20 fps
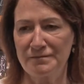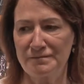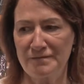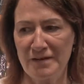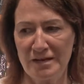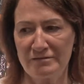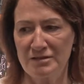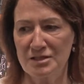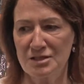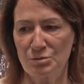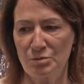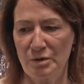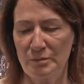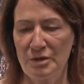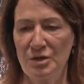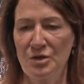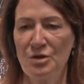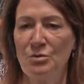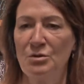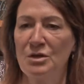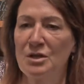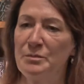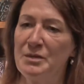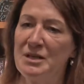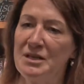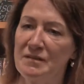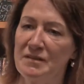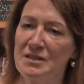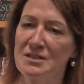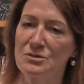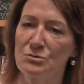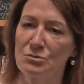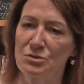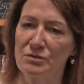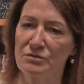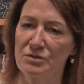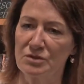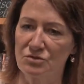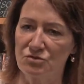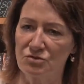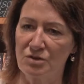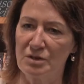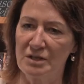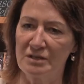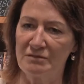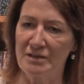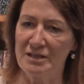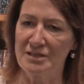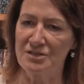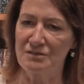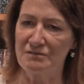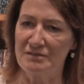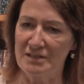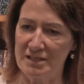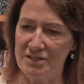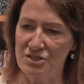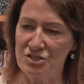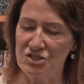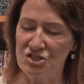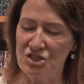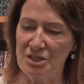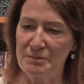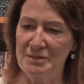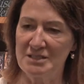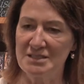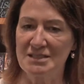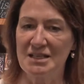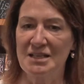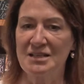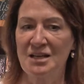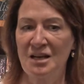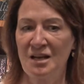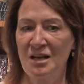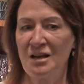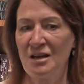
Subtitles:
various women who had been in this sort of controlling relationship and said,